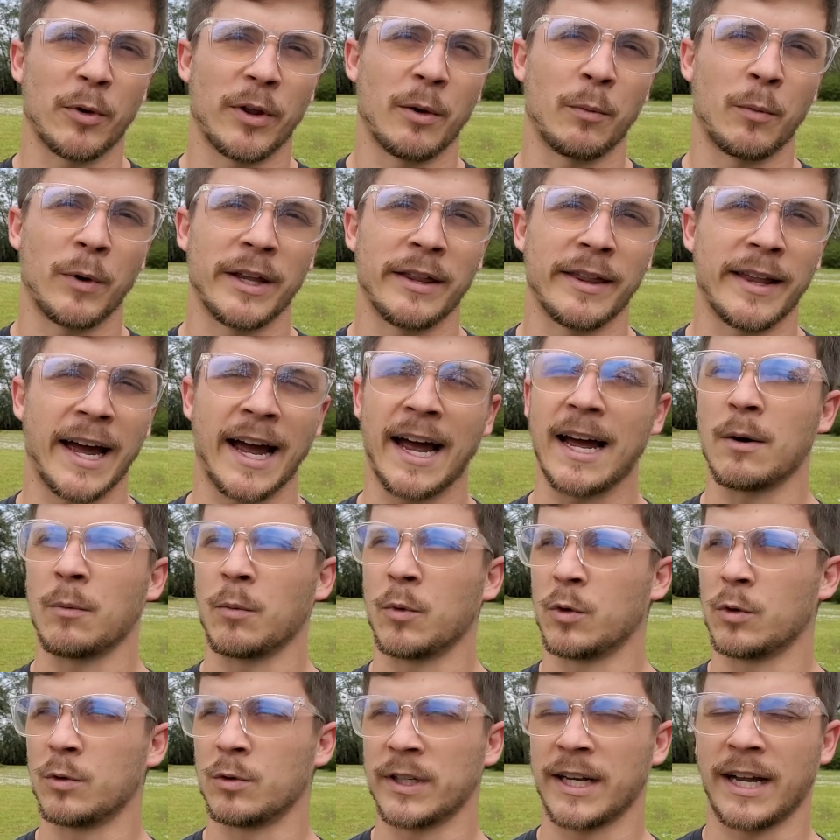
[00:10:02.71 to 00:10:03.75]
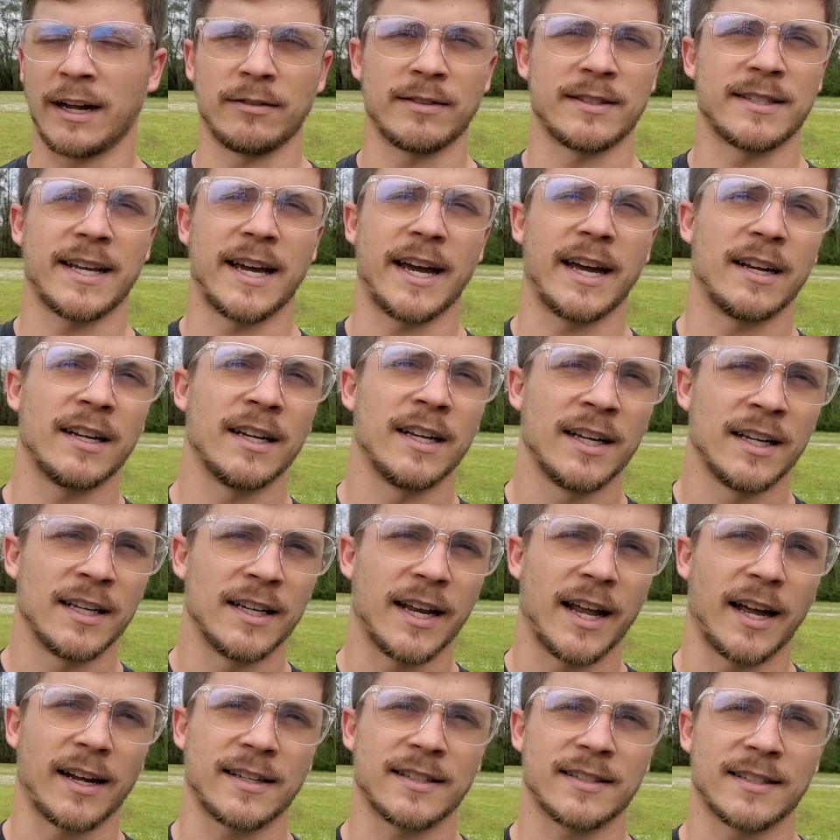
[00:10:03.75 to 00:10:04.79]
that win that. We'll announce that
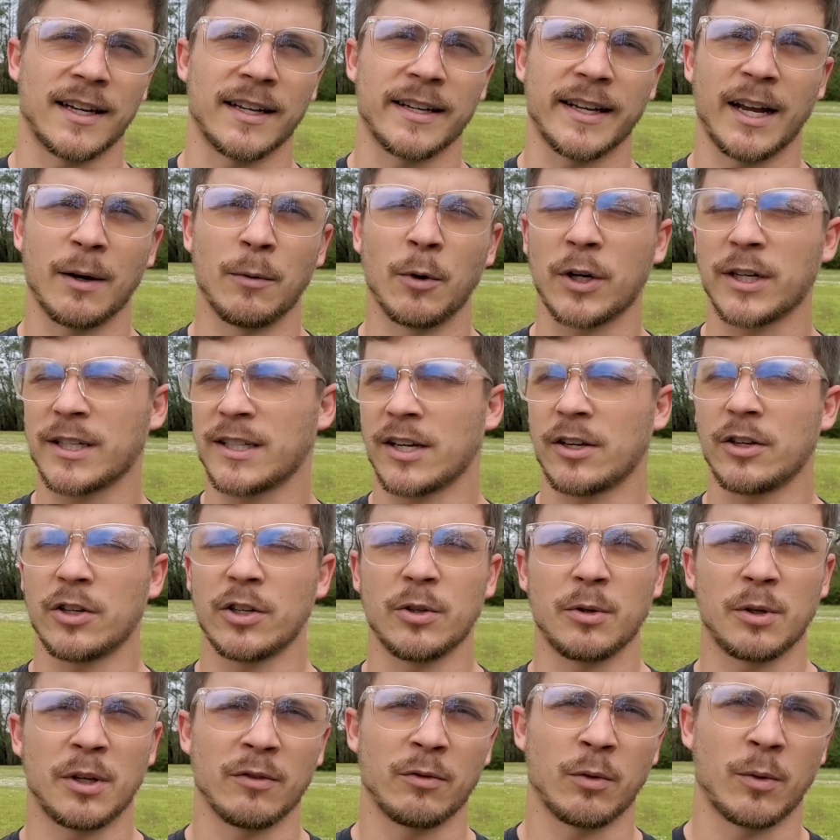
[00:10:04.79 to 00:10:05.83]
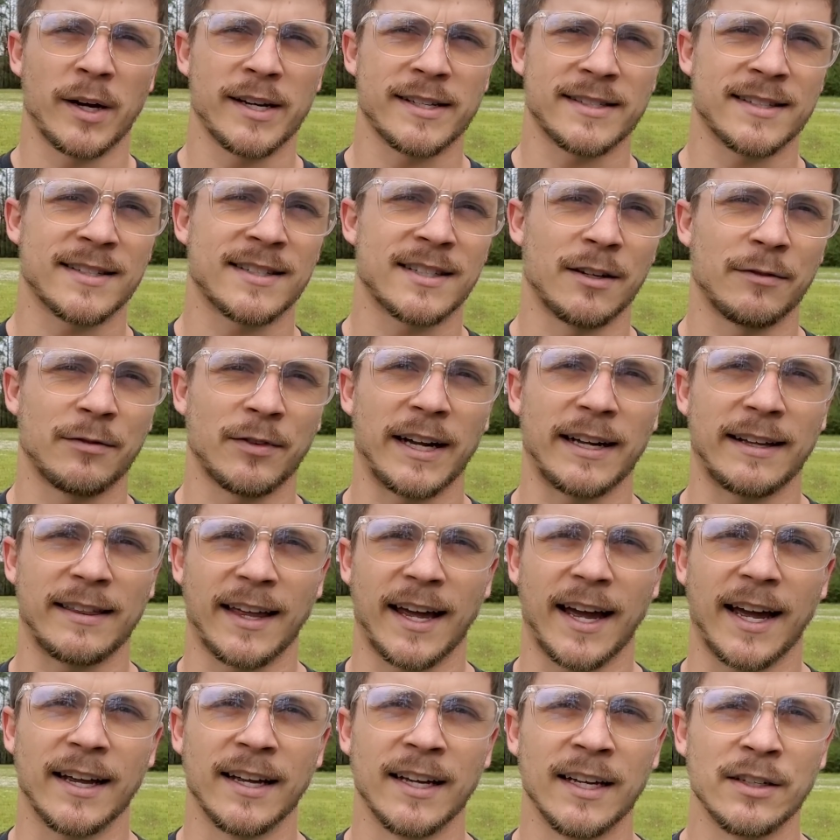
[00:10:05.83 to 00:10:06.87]
next Sunday. And we'll continue to do giveaways and stuff like
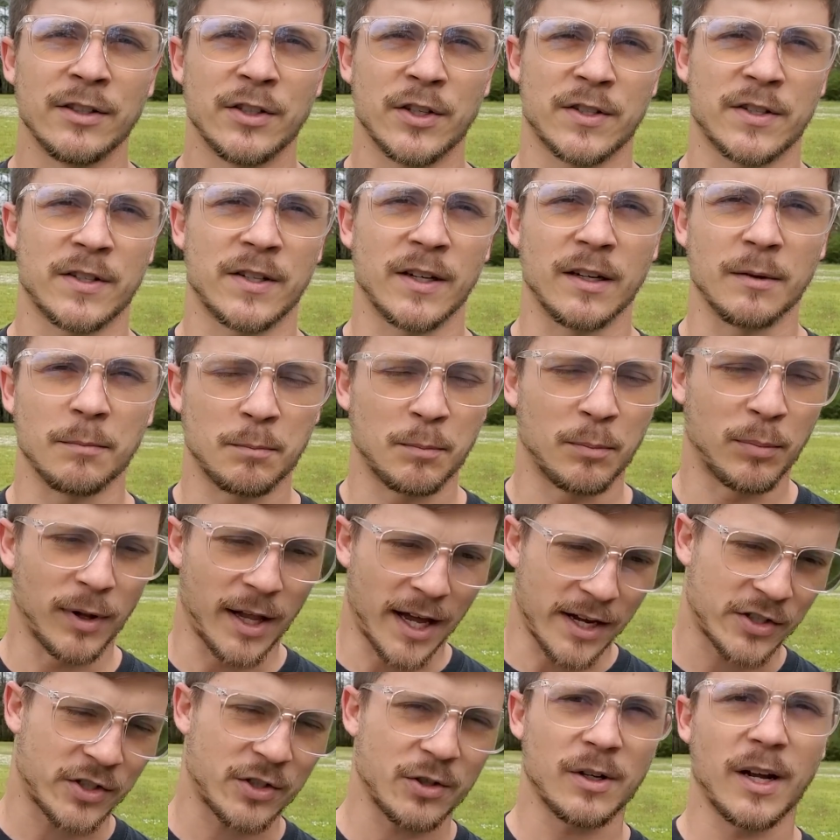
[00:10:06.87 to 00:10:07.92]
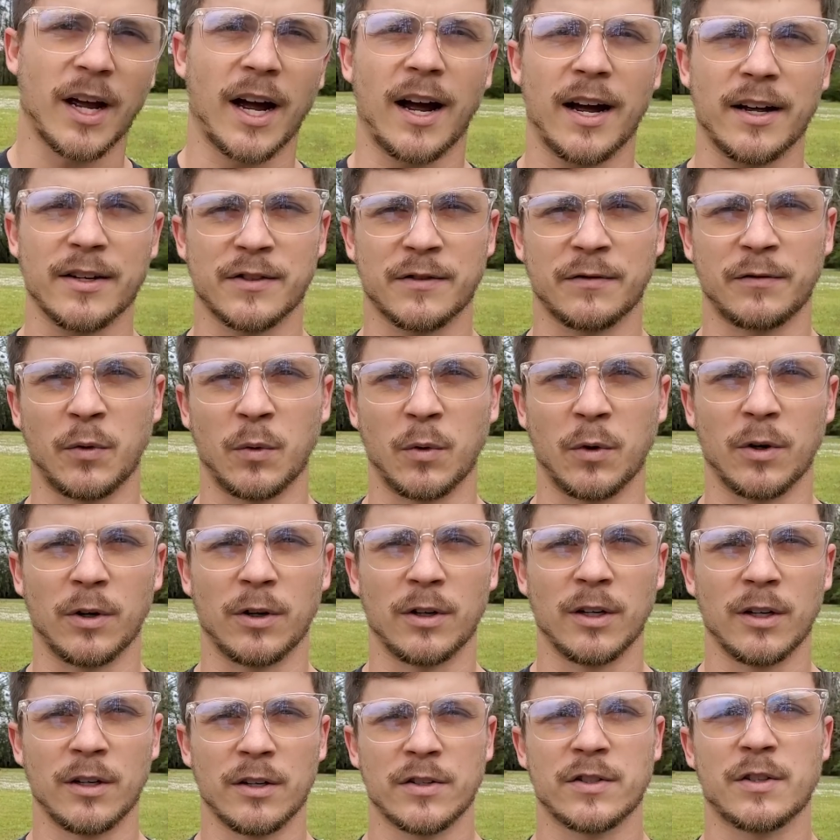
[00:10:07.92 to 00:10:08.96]
that just to bless you guys for
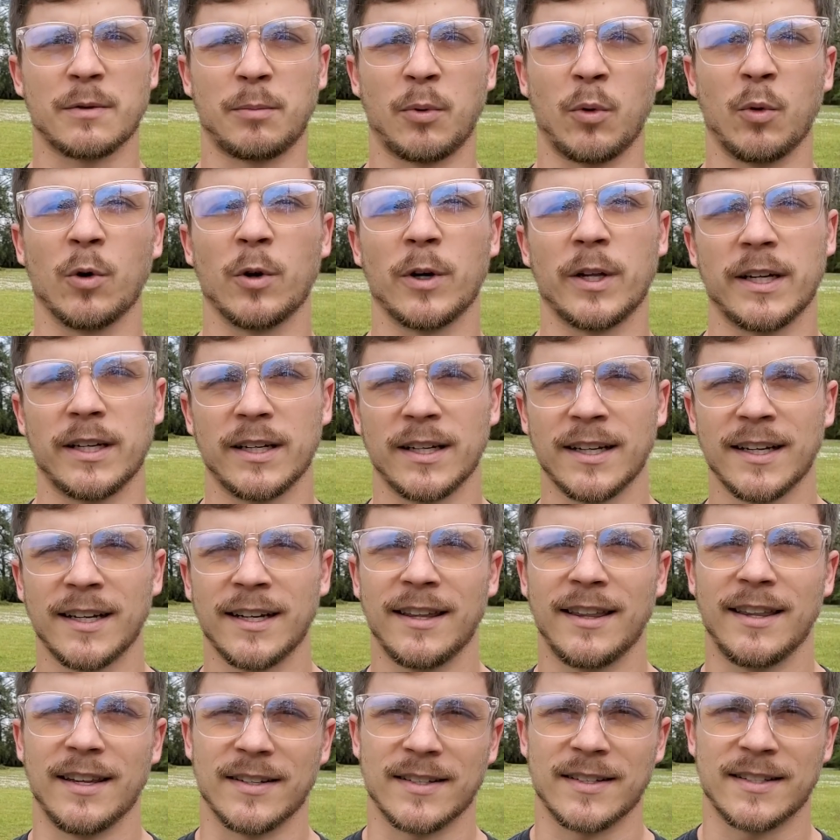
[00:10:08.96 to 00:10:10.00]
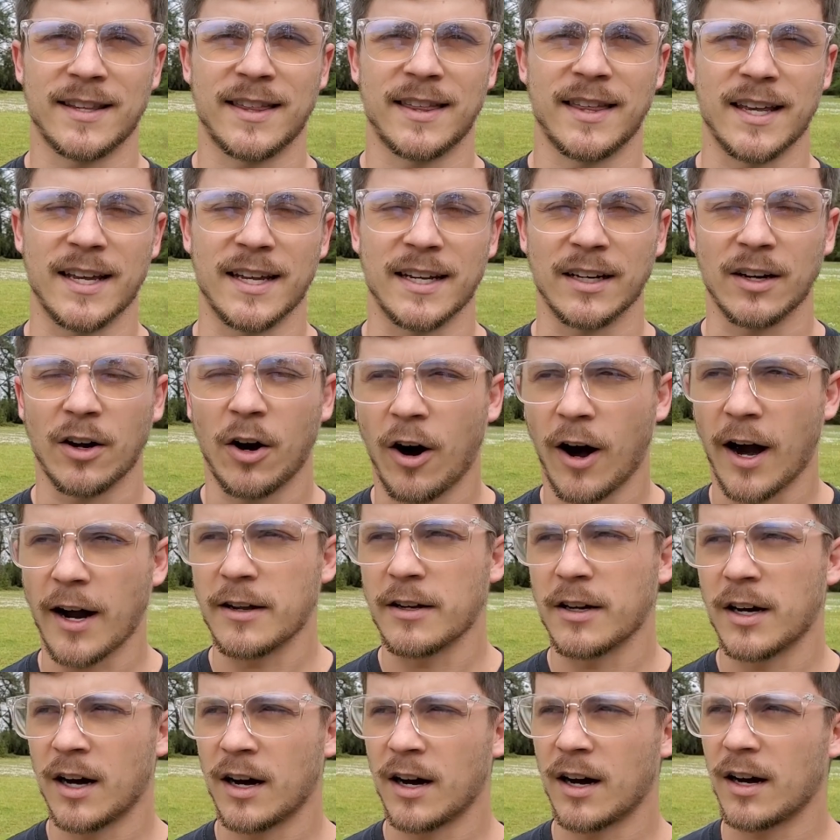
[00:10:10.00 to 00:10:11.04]
supporting this thing. All right,
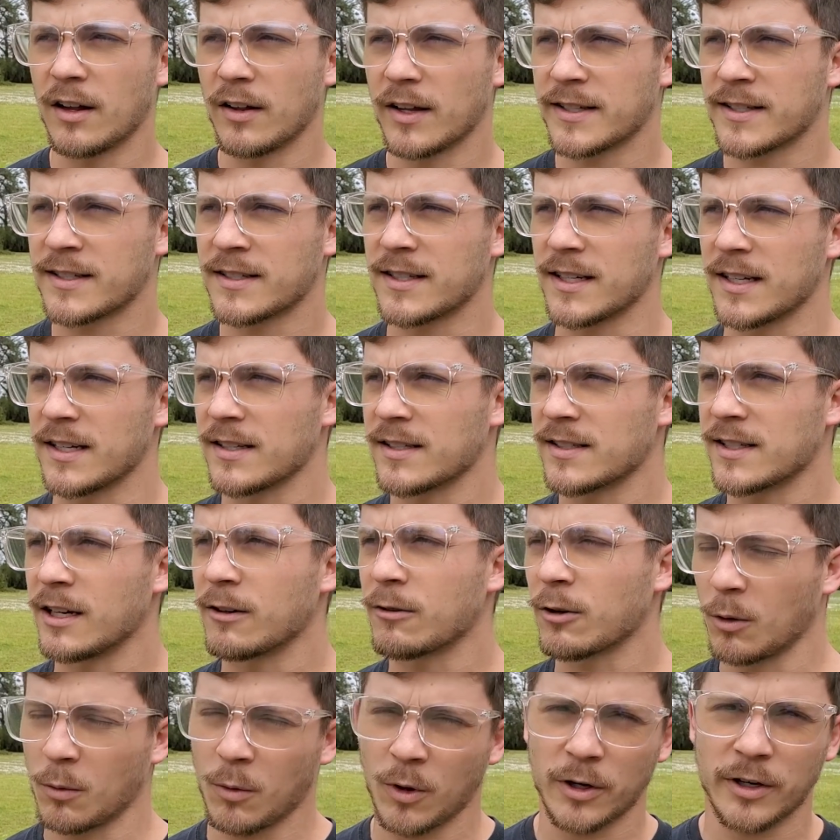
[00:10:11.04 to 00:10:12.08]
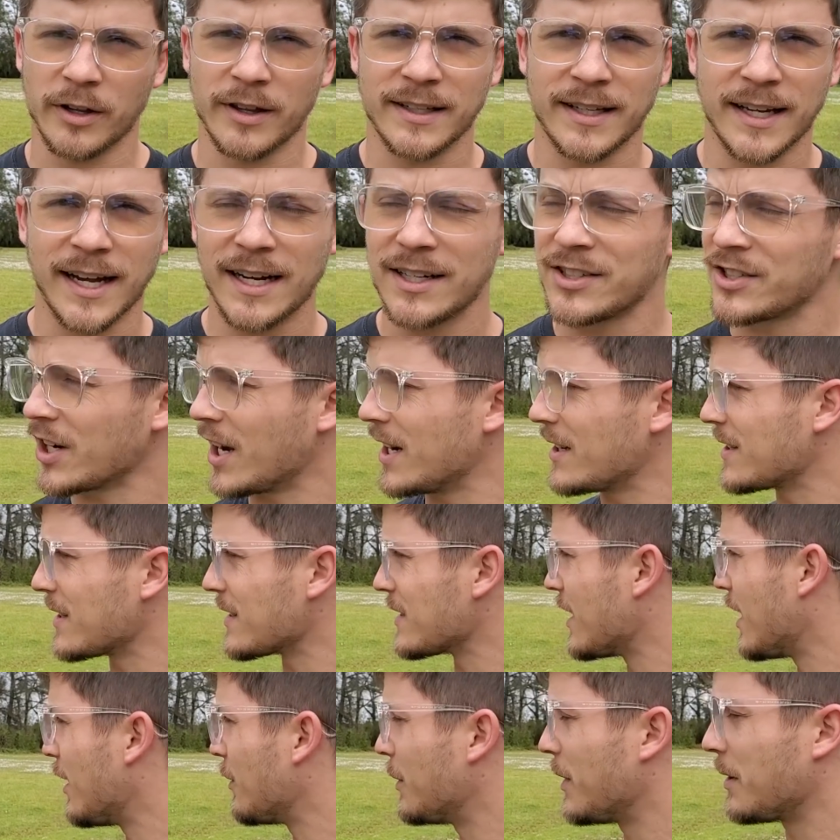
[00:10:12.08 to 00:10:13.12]
let's see. Secret word of the day. Chase is
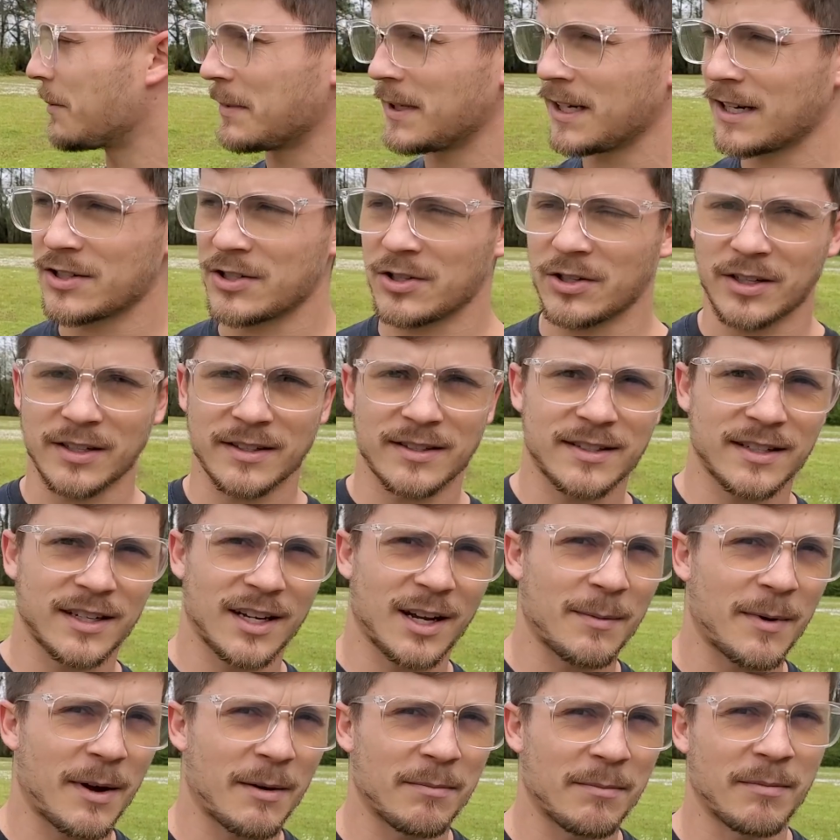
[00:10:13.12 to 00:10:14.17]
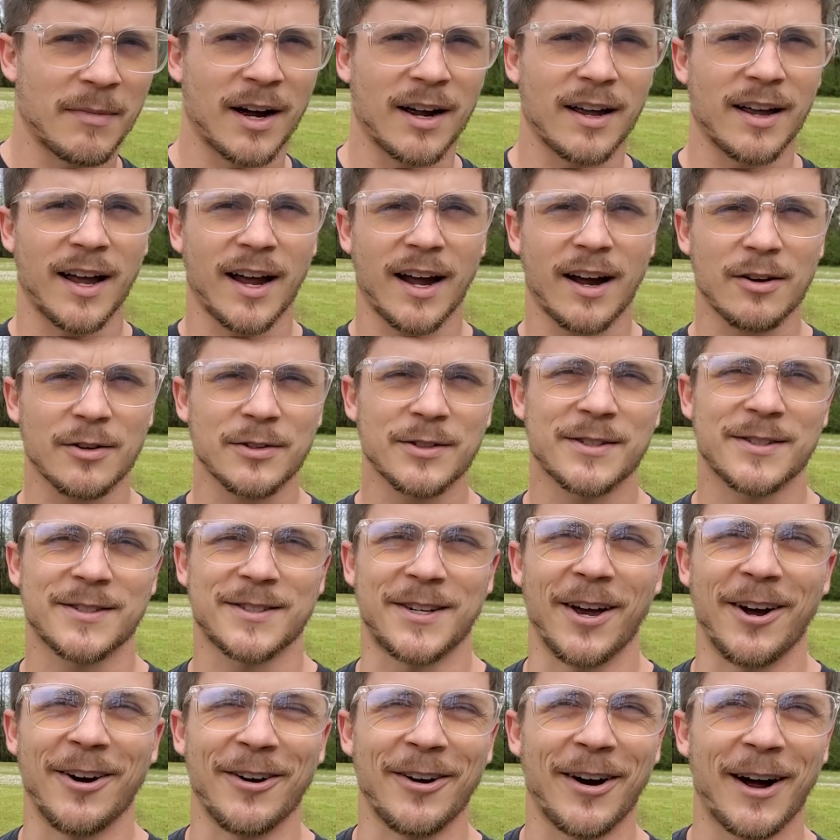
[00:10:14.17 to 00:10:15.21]
not with me. As you can see, I'm at my house.
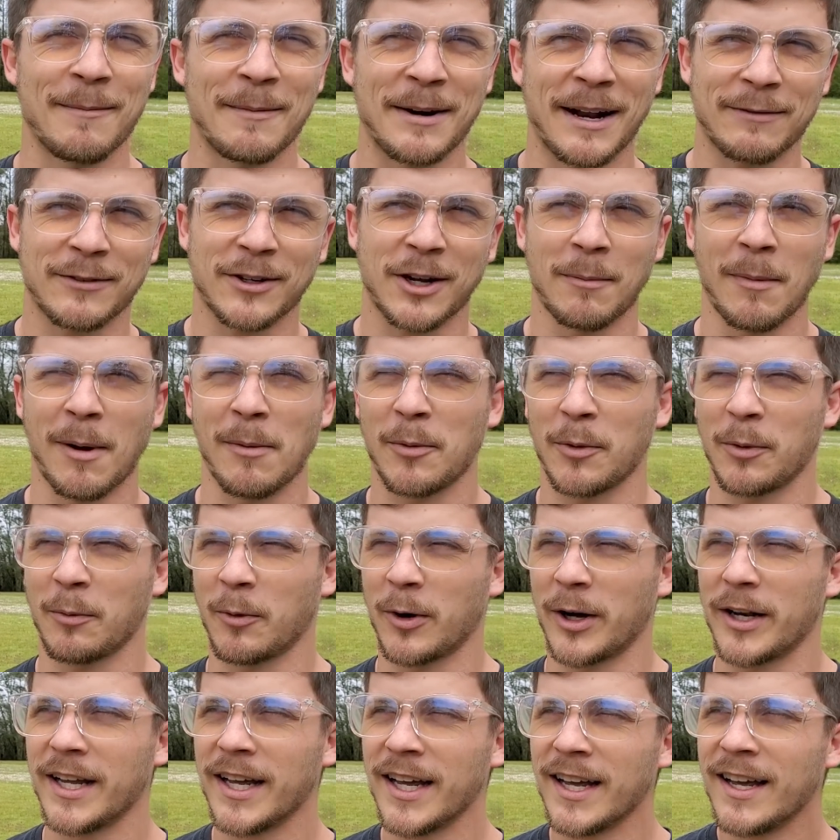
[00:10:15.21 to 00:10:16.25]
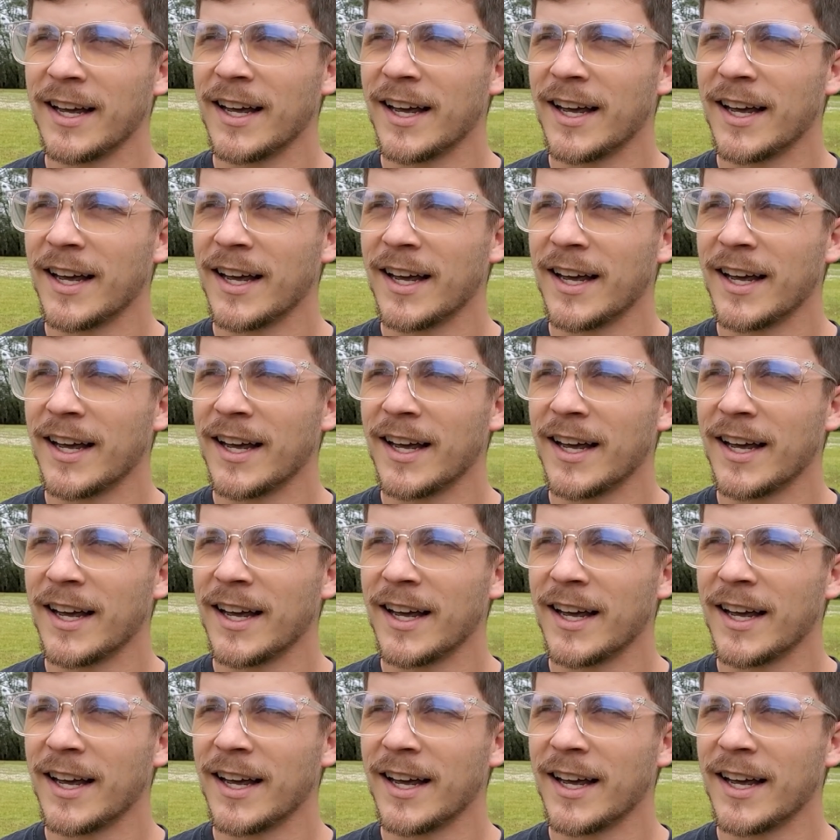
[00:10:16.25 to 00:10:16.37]
So I'm going to have to come up with one.